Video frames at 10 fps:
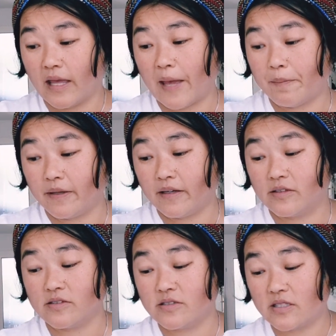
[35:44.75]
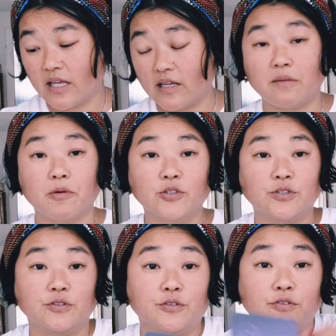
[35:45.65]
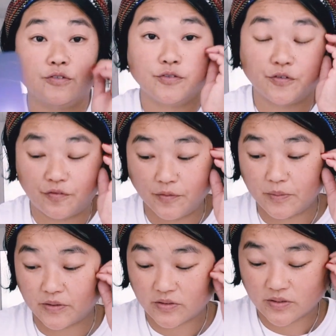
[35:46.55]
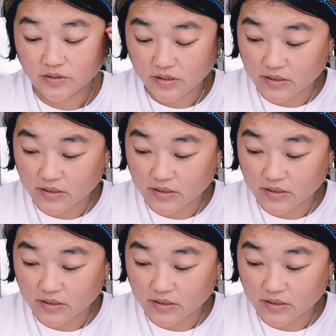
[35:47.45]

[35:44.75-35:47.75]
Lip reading: happiness and emotional fulfillment.